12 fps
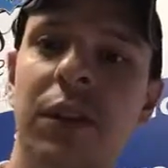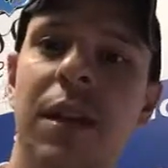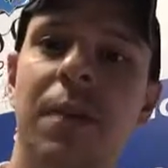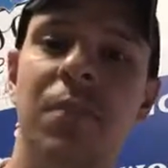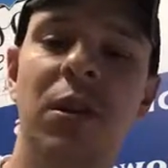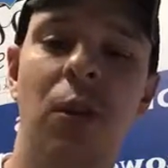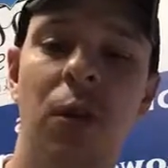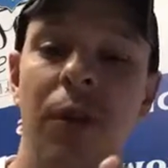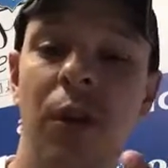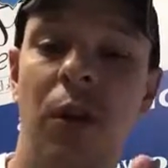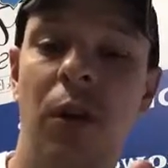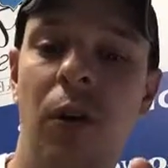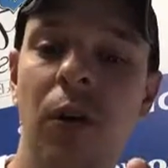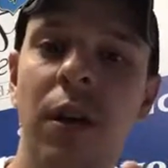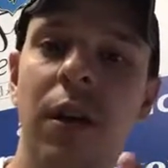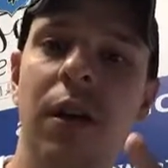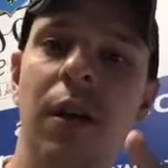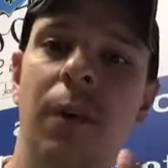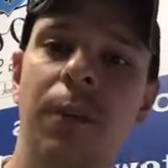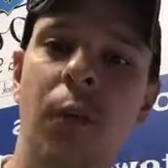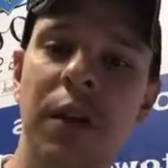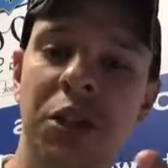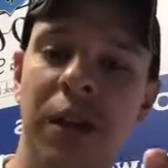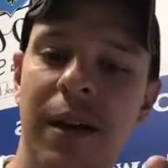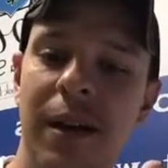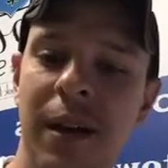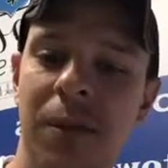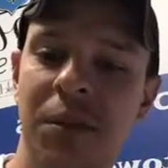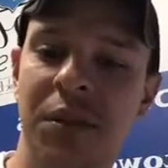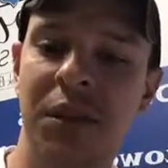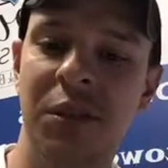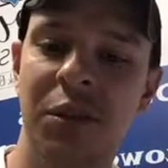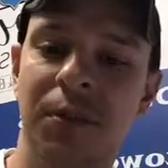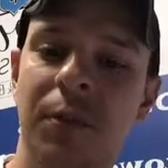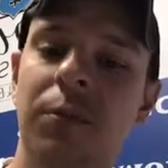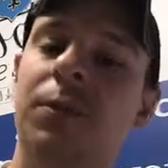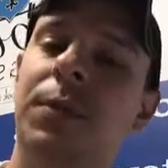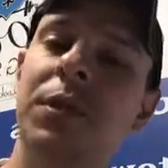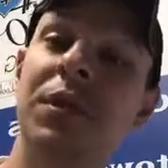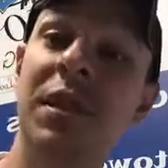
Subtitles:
Keep the goal the goal. Avoid shiny object syndrome. Reverse